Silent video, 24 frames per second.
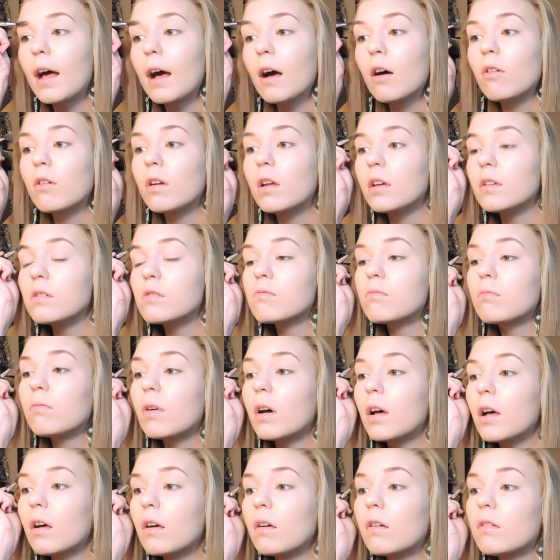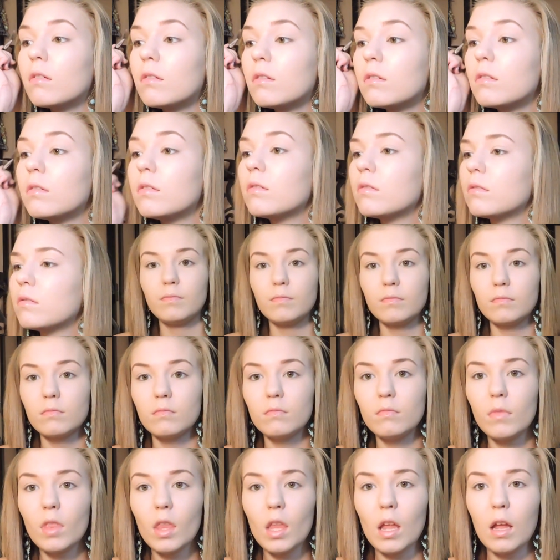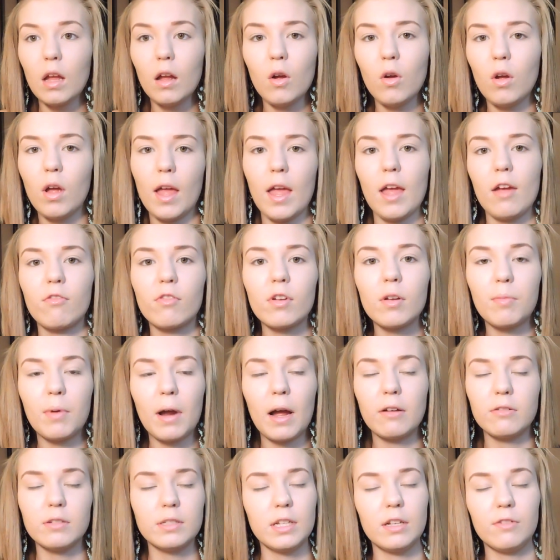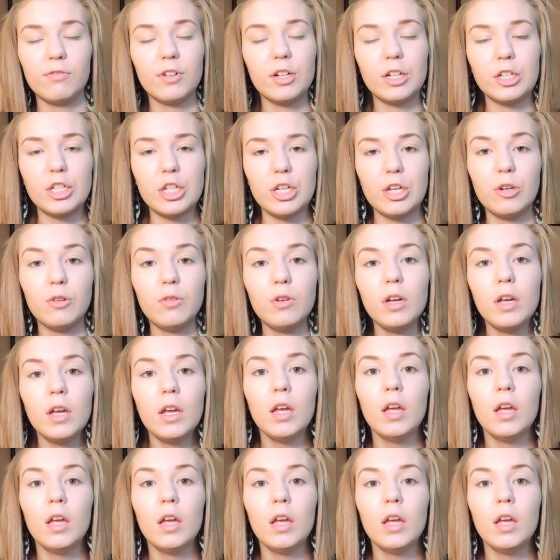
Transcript: out as well. Every brow is different too.